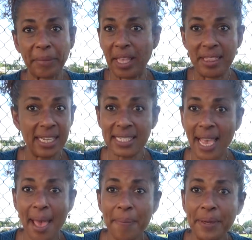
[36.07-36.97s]
things
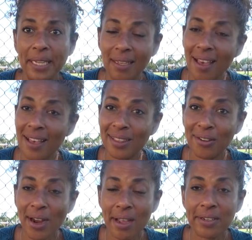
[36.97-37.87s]
happening on the
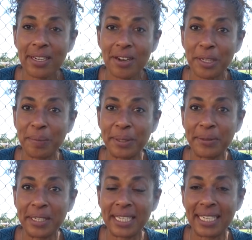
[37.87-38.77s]
ground in our
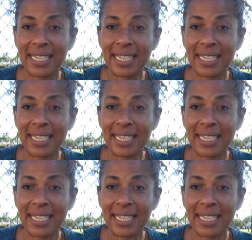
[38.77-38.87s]
community.